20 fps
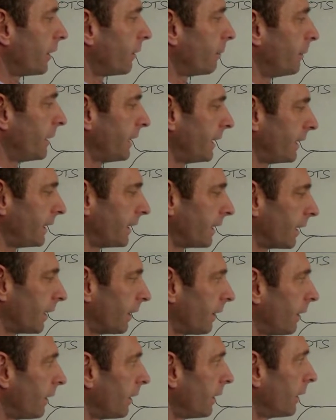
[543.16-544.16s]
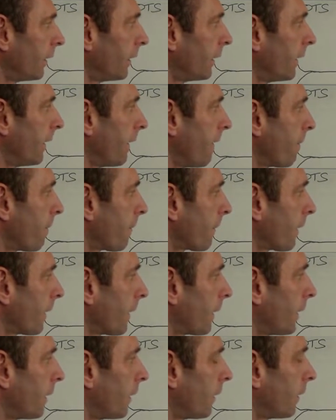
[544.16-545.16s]
your medial,
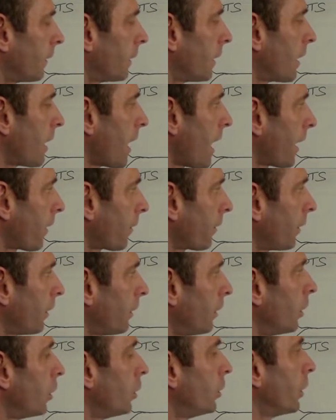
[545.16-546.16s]
your lateral,